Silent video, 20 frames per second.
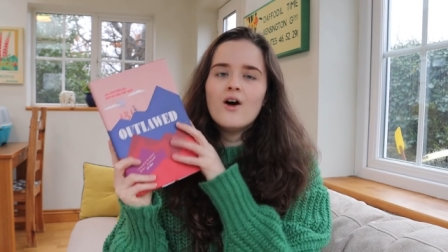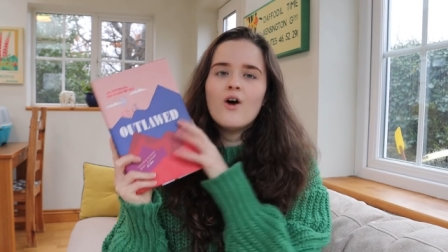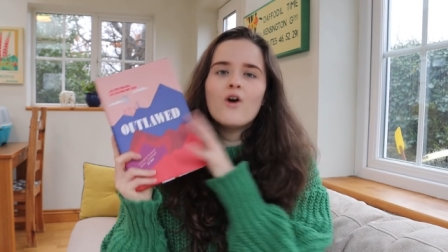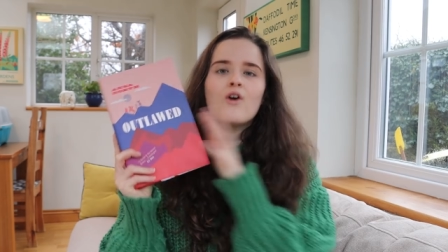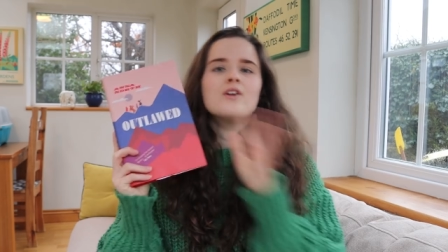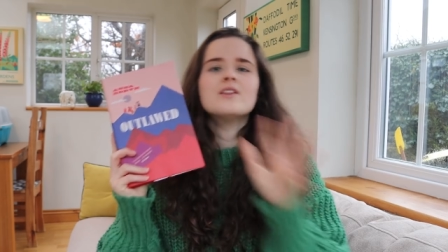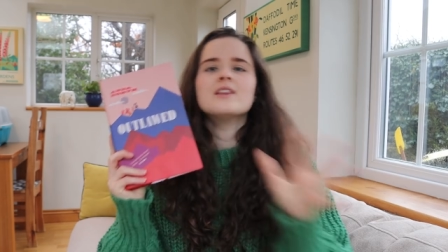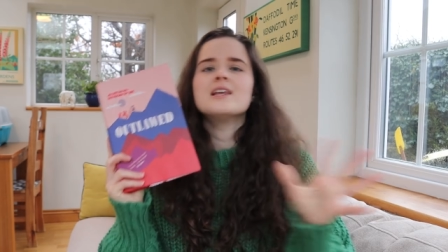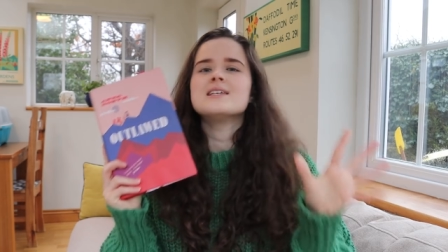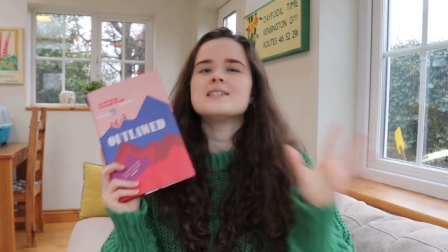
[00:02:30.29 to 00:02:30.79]

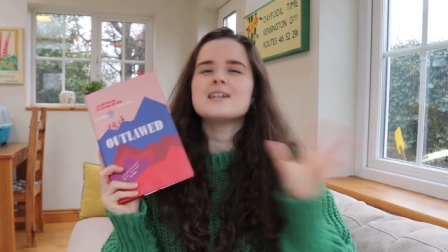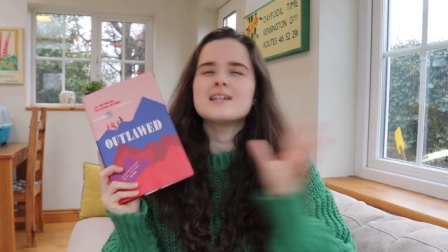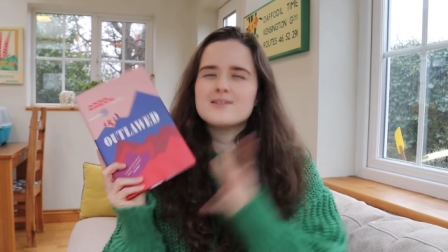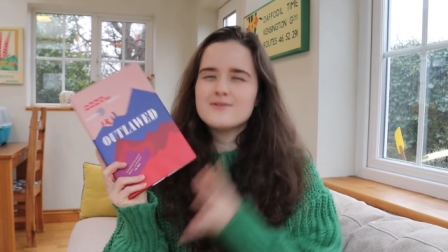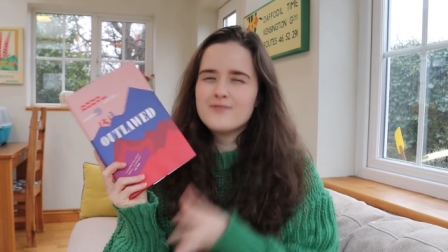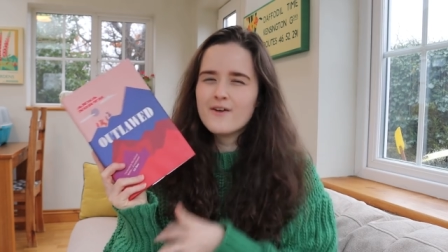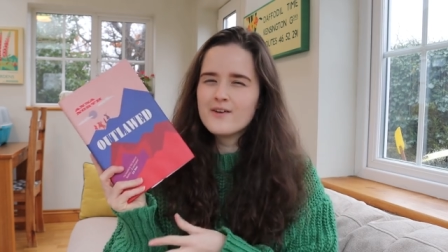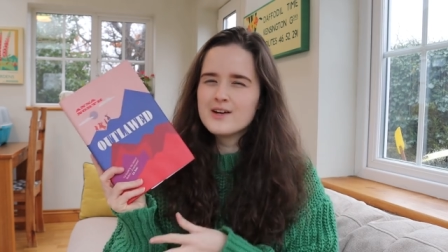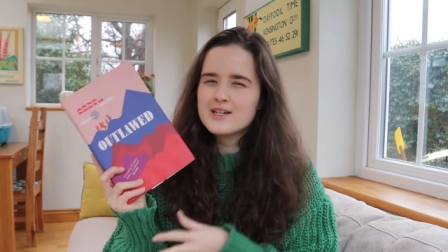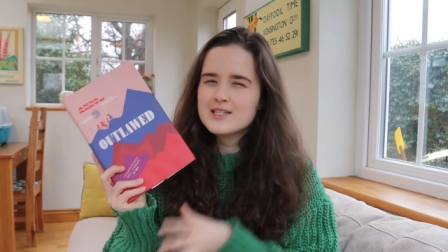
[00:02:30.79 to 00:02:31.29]
or at least has
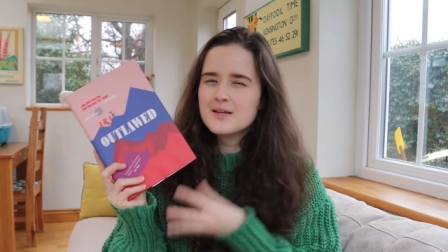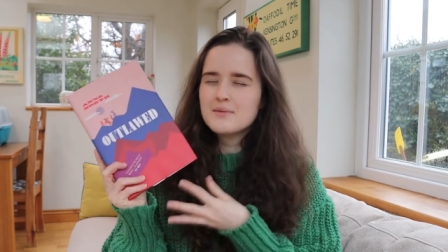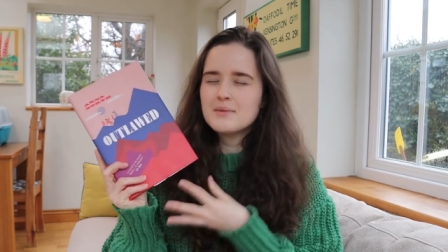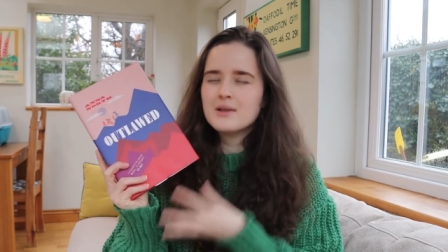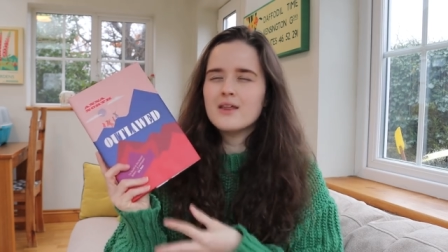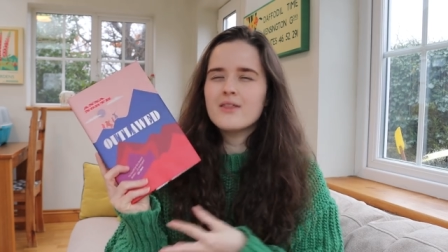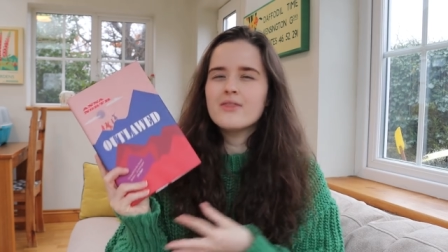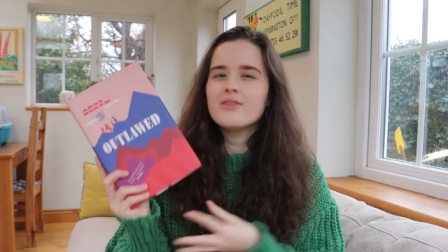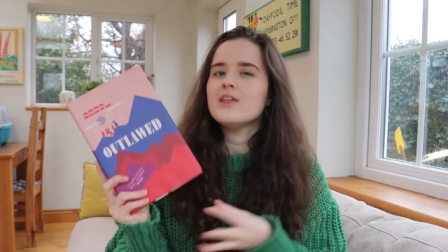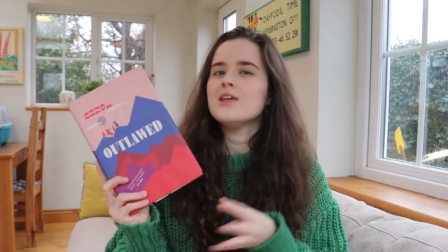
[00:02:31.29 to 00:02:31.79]
very
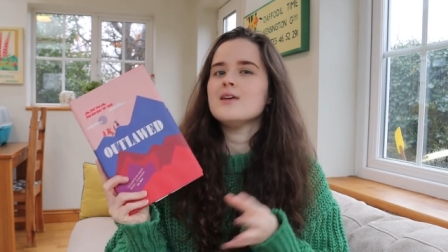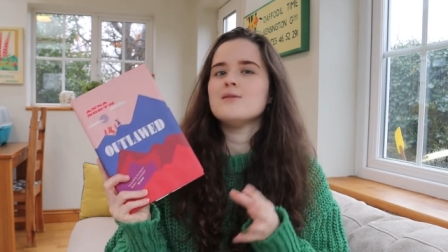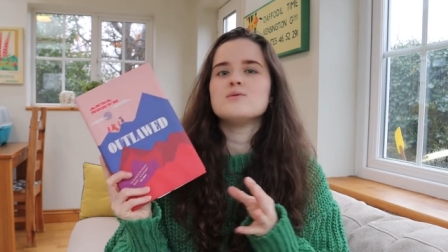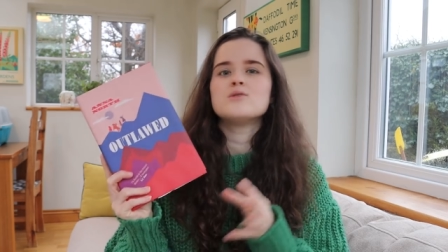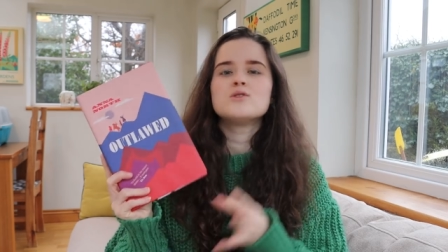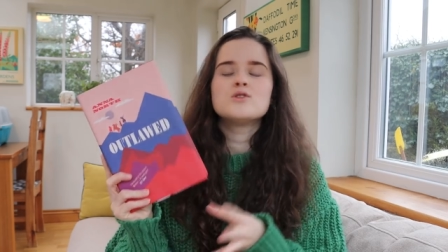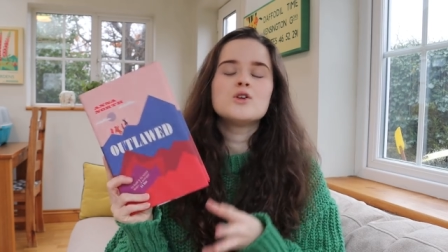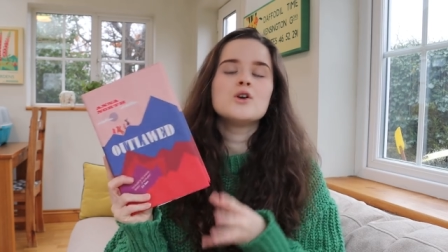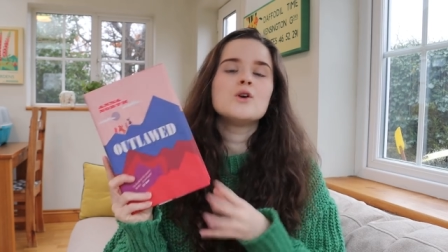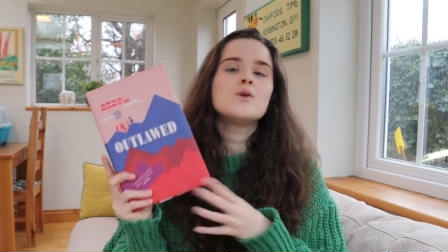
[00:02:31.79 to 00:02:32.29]
similar
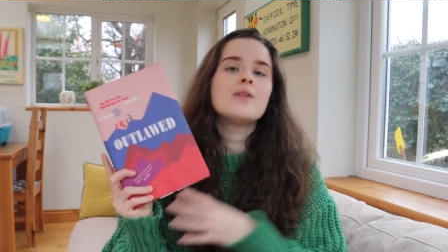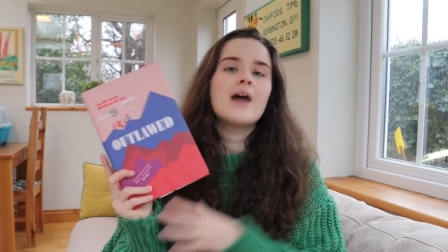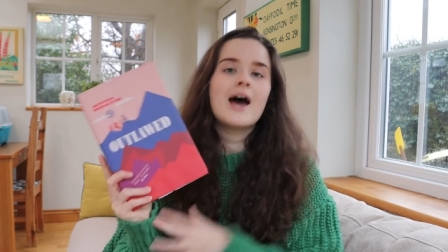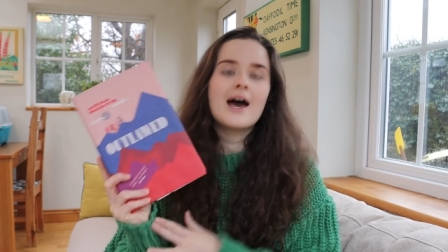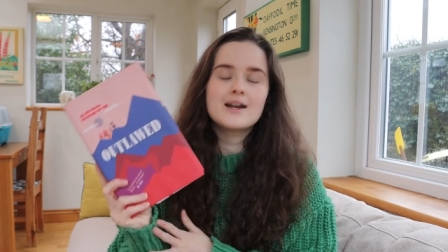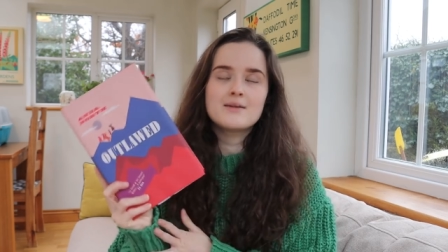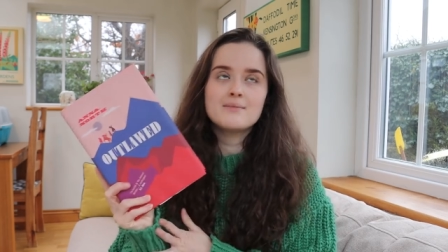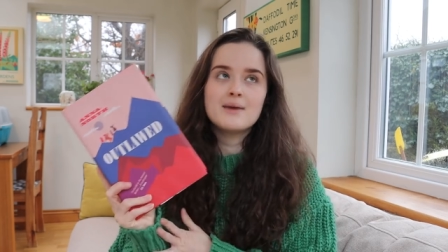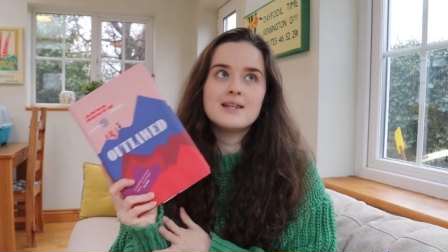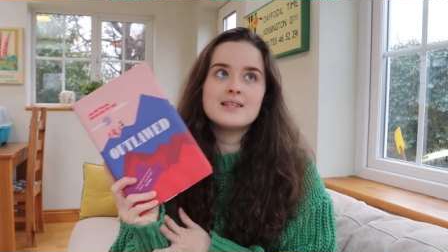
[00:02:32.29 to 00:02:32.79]
themes, to The
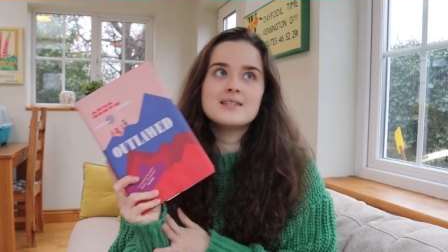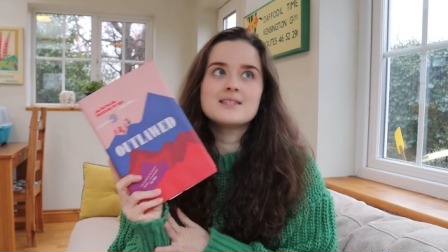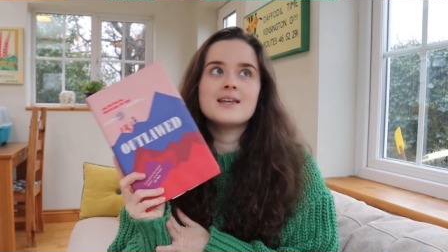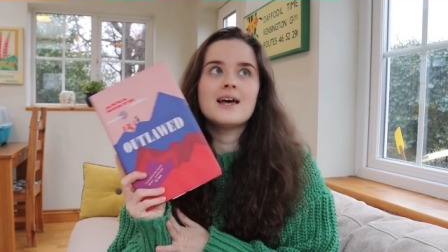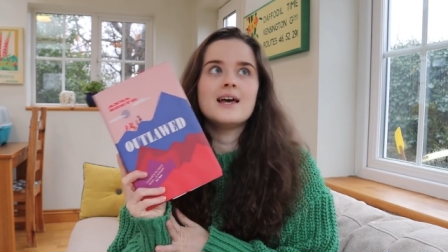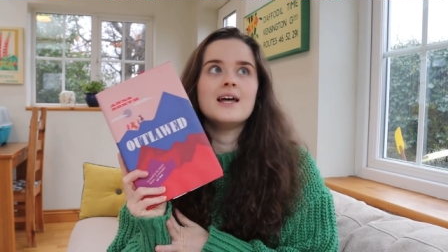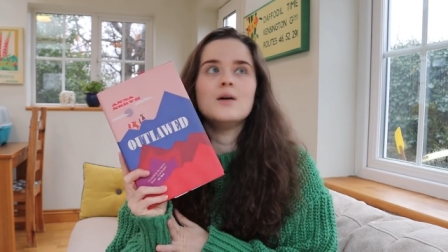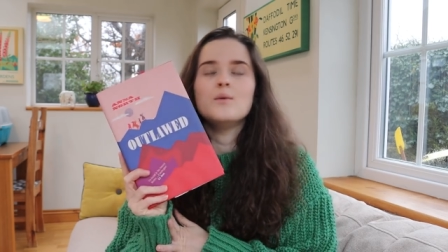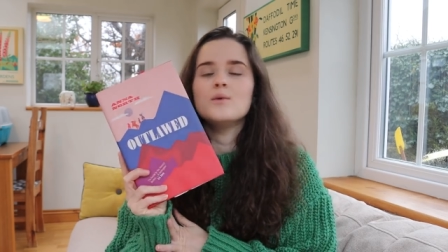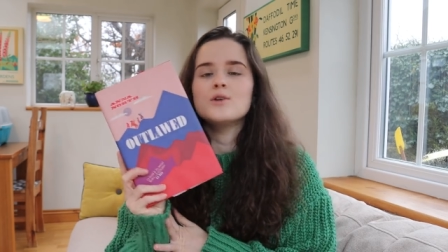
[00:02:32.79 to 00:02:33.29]
Handmaid's Tale,